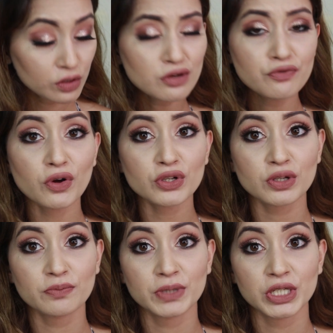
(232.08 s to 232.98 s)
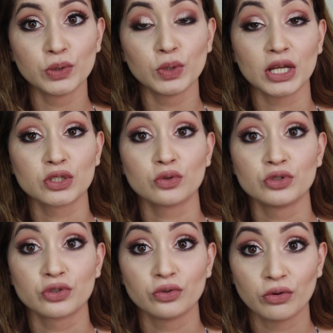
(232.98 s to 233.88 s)
Good for somebody who likes to
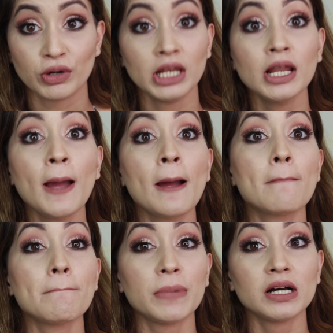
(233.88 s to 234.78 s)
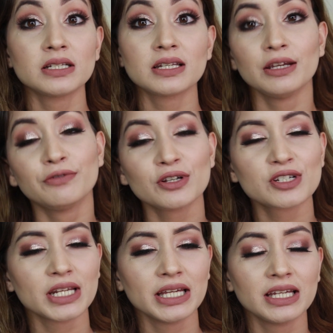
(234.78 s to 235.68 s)
control oil. But if you're
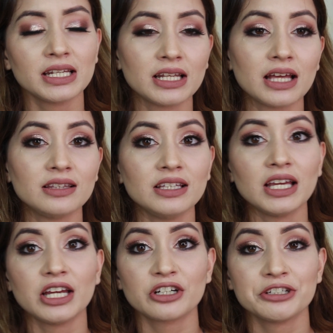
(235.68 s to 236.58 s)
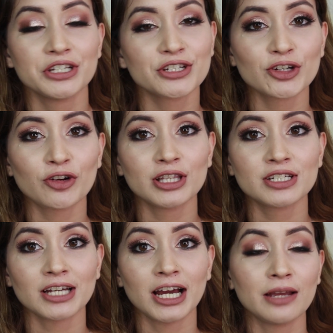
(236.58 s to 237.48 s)
staying in the air conditioner all
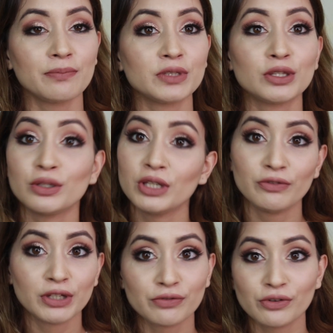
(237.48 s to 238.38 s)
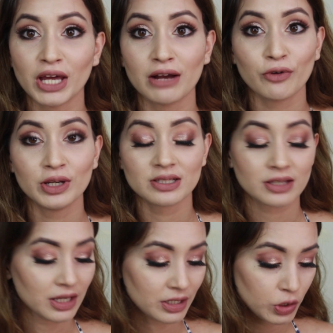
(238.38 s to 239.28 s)
the time, even if you have oily
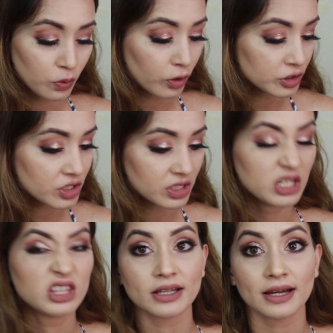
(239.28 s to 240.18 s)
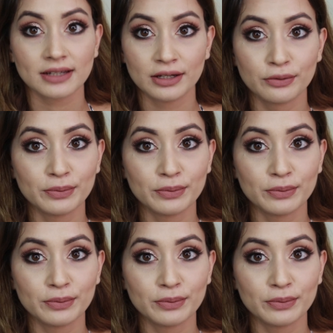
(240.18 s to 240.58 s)
skin, you won't need that kind